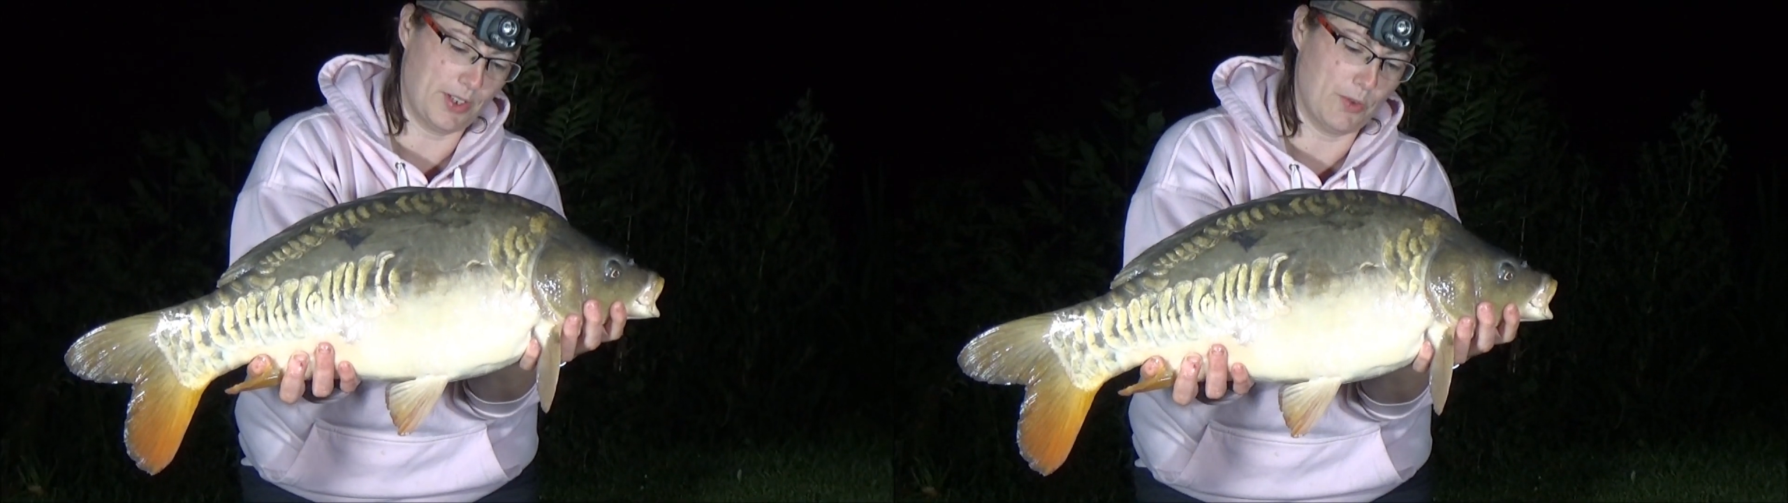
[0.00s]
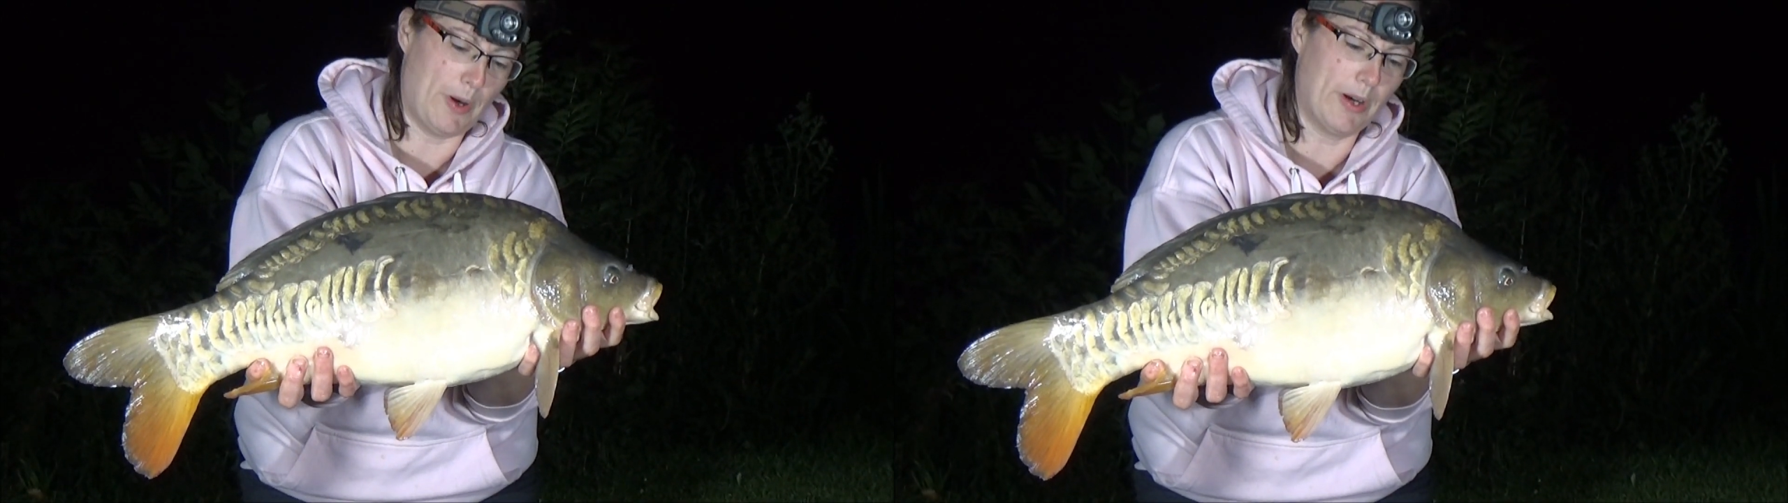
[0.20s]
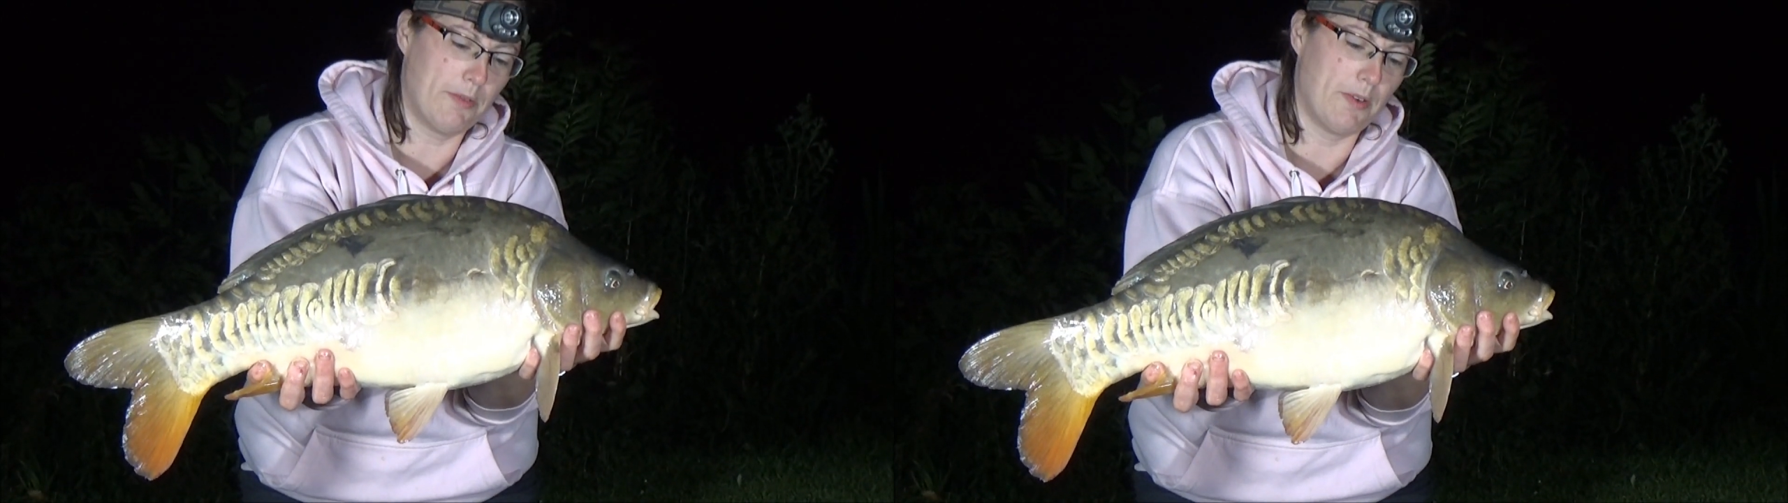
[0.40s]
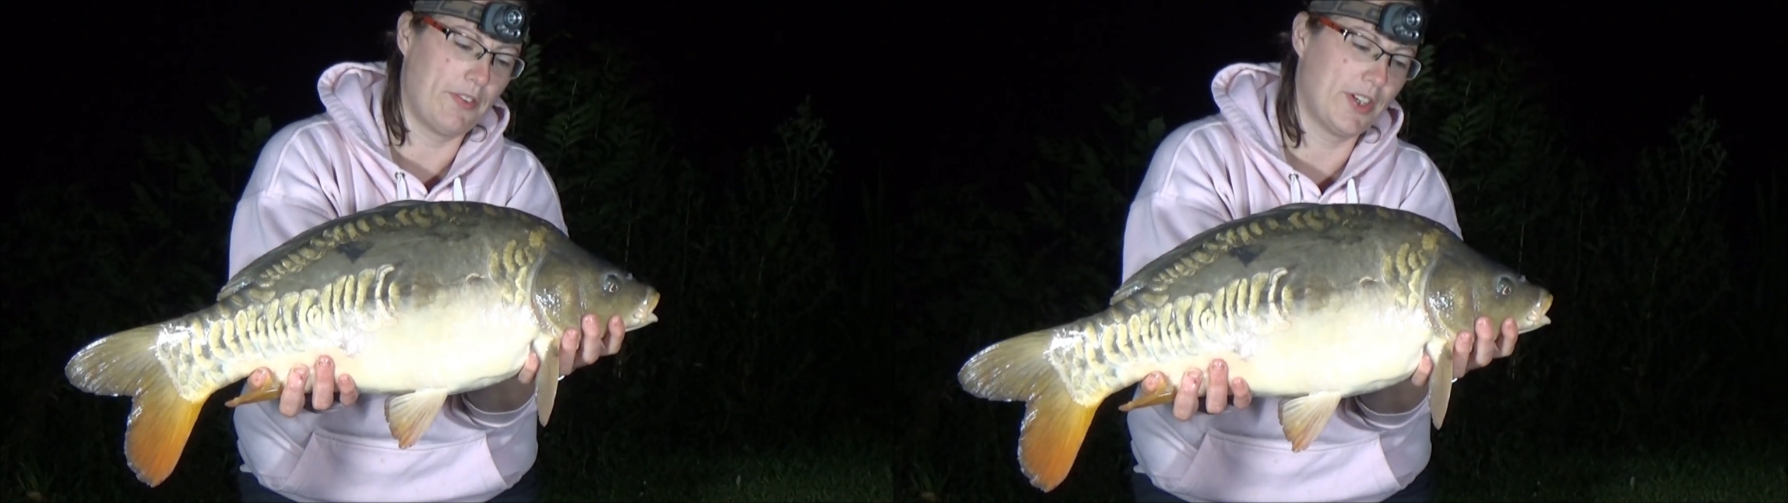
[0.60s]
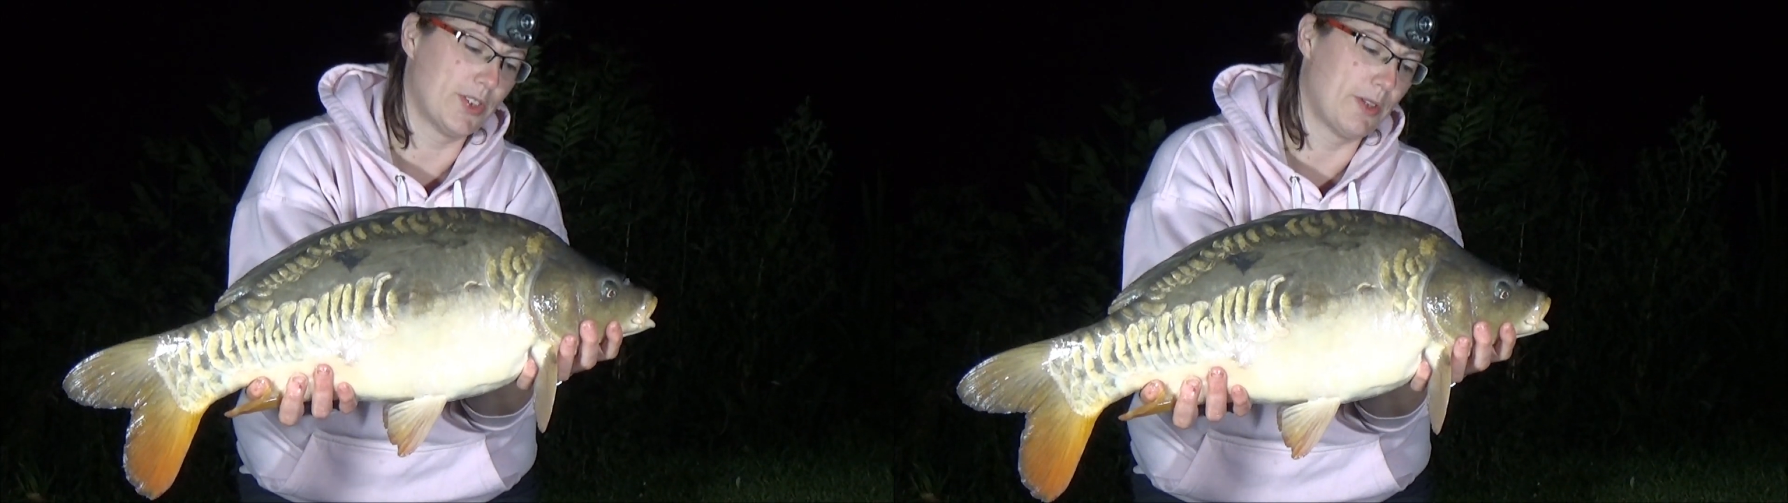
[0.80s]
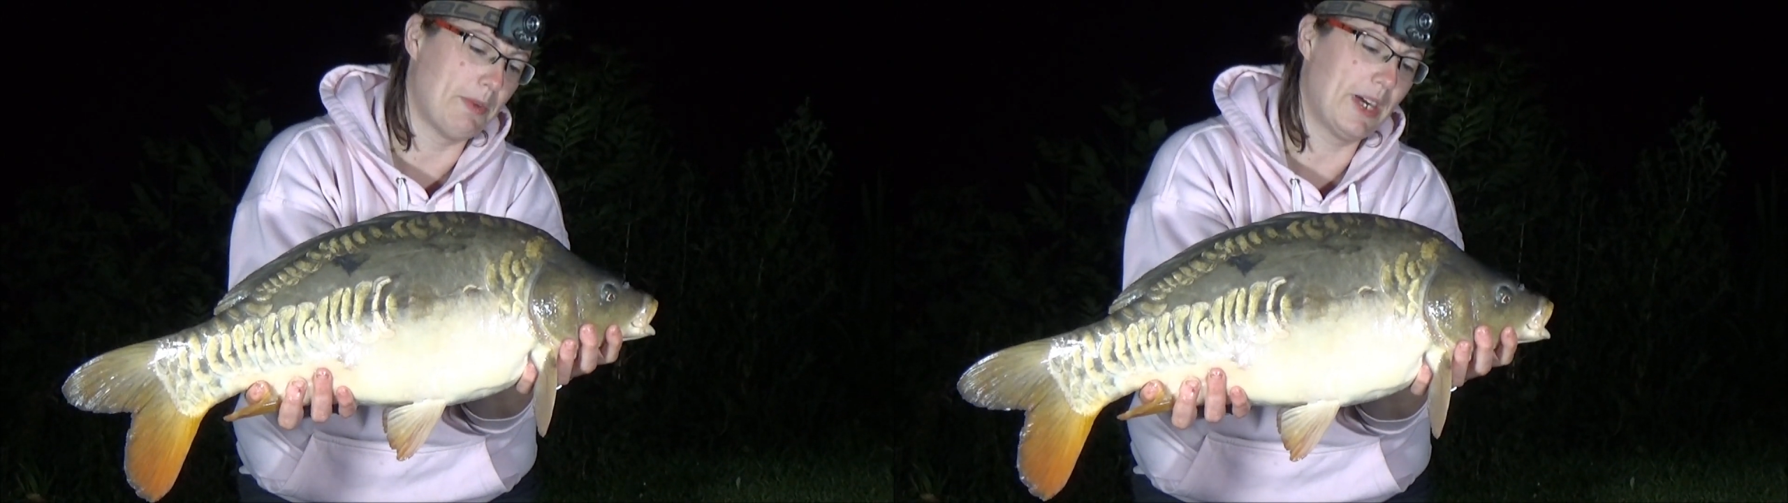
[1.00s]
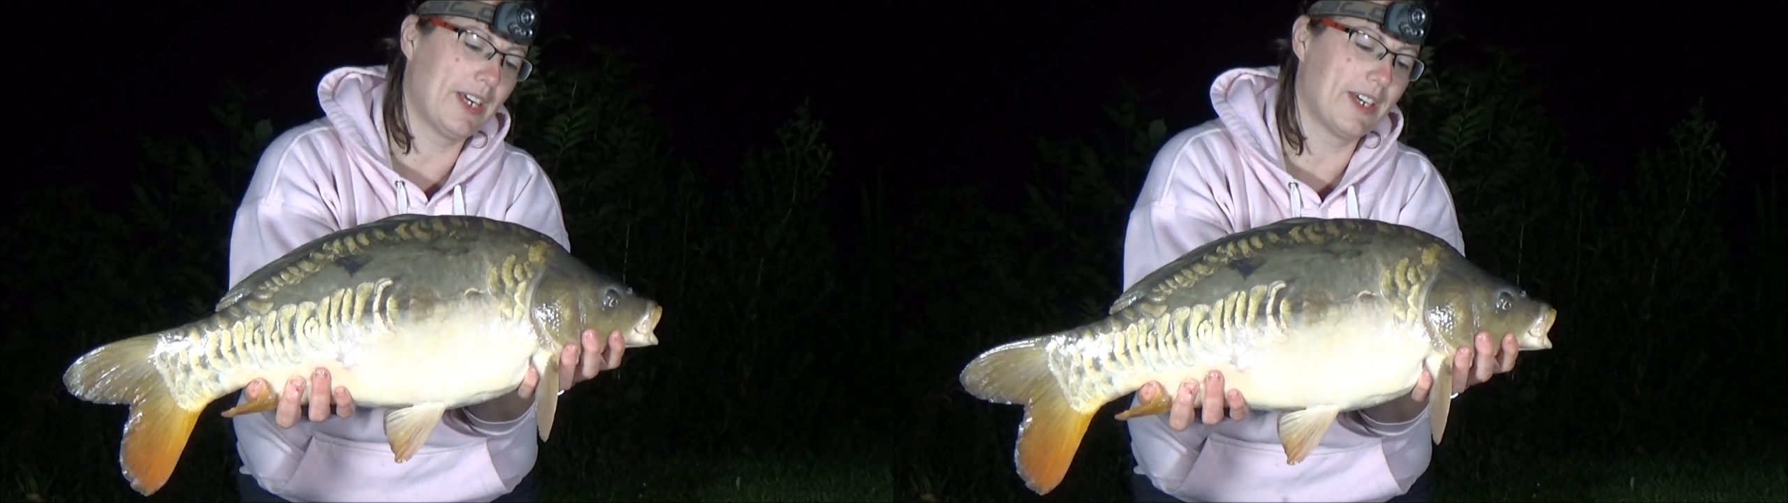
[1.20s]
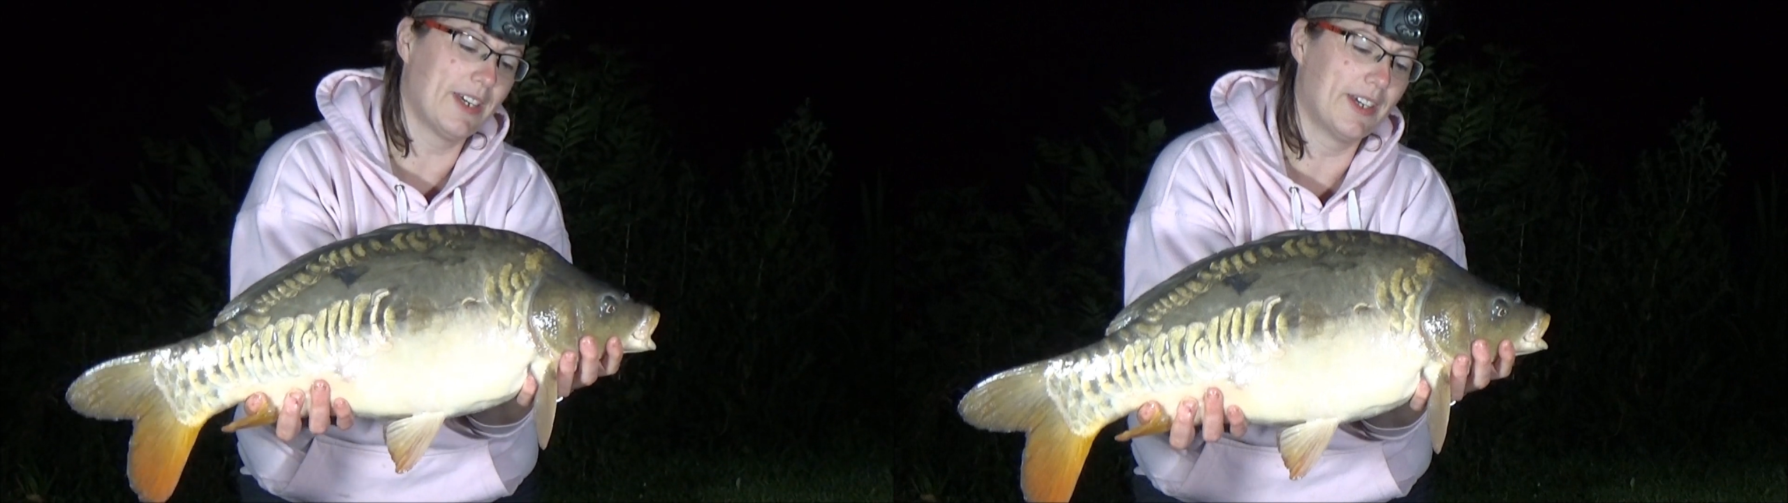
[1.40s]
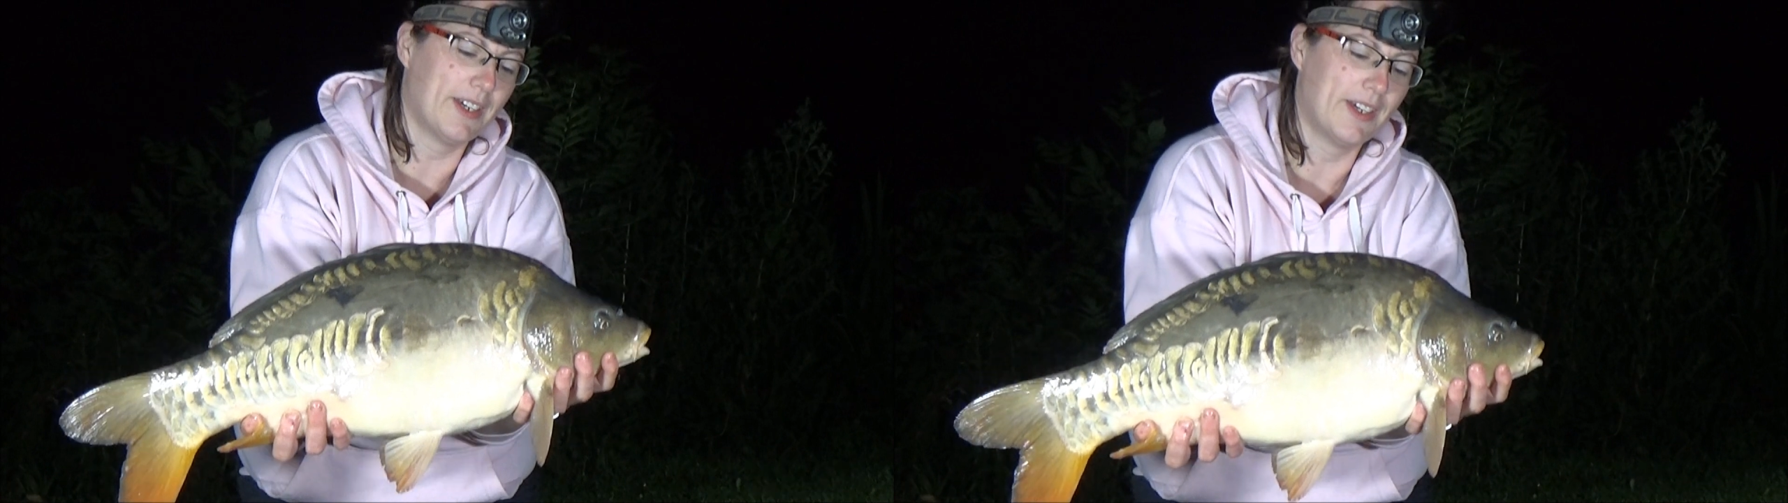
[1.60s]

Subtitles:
I could welcome a fish on the bank.